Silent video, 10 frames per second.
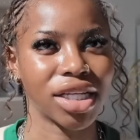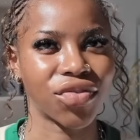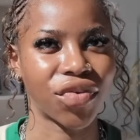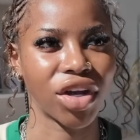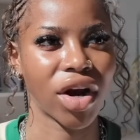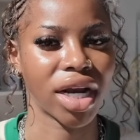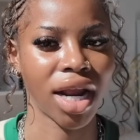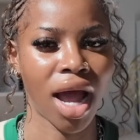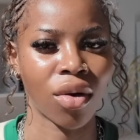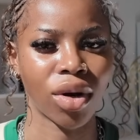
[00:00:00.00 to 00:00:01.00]
is figuring
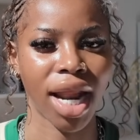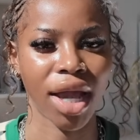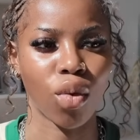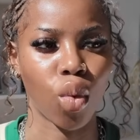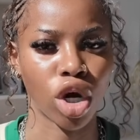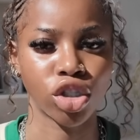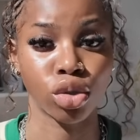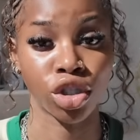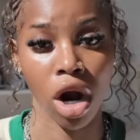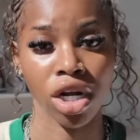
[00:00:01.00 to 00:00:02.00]
out like what
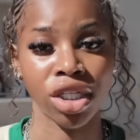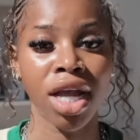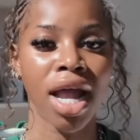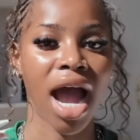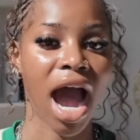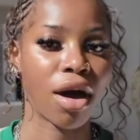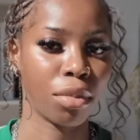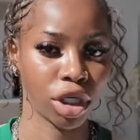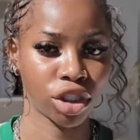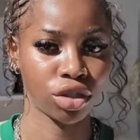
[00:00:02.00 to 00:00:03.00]
to charge, how
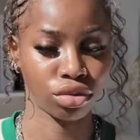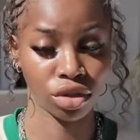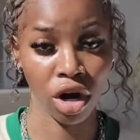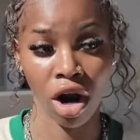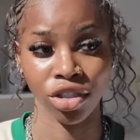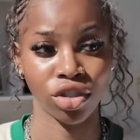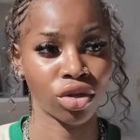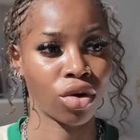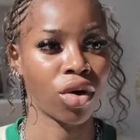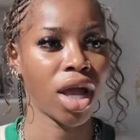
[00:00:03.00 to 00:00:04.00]
much to charge.
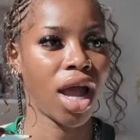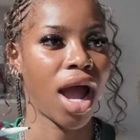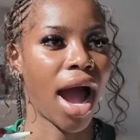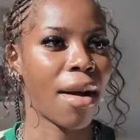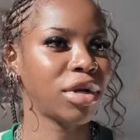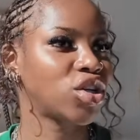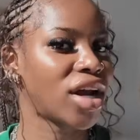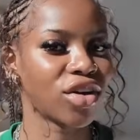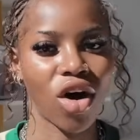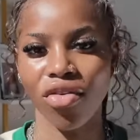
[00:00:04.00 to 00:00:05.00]
So I'm gonna
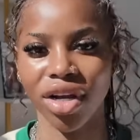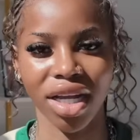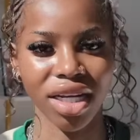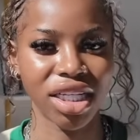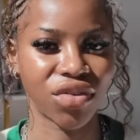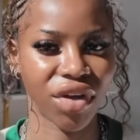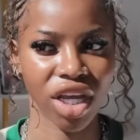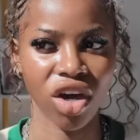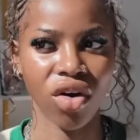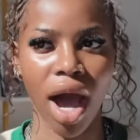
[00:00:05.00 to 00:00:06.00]
try to go over it in this
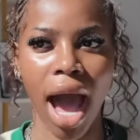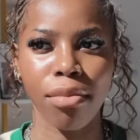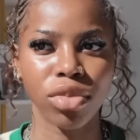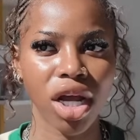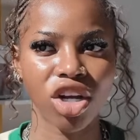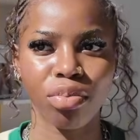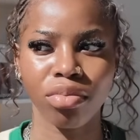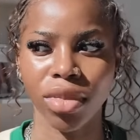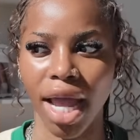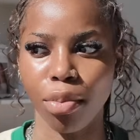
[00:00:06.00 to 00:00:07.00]
video. I'm not a
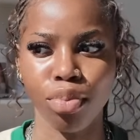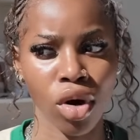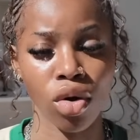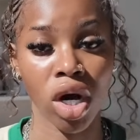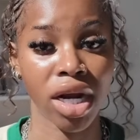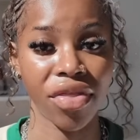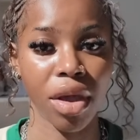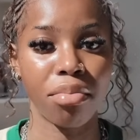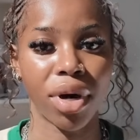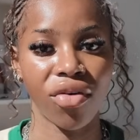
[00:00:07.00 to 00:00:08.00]
like pro or
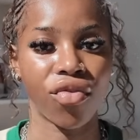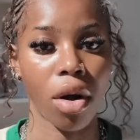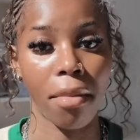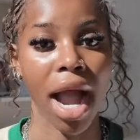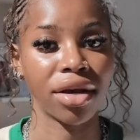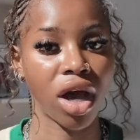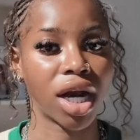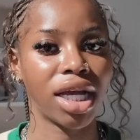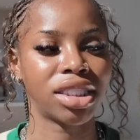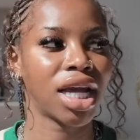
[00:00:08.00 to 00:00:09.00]
nothing, but from my
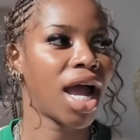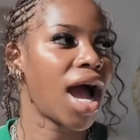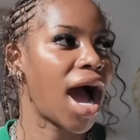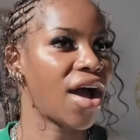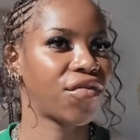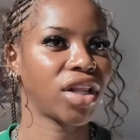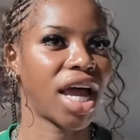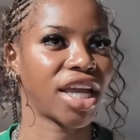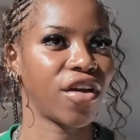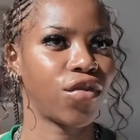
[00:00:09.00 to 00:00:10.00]
knowledge, I feel
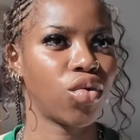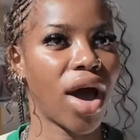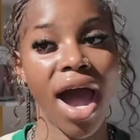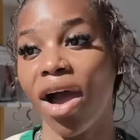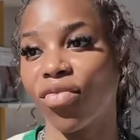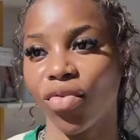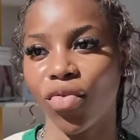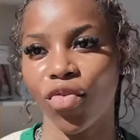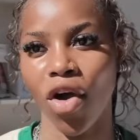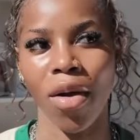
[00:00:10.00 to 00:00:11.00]
like if you have
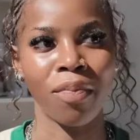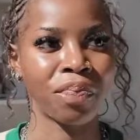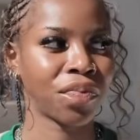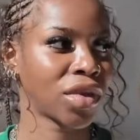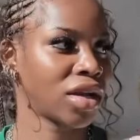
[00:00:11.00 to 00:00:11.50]
from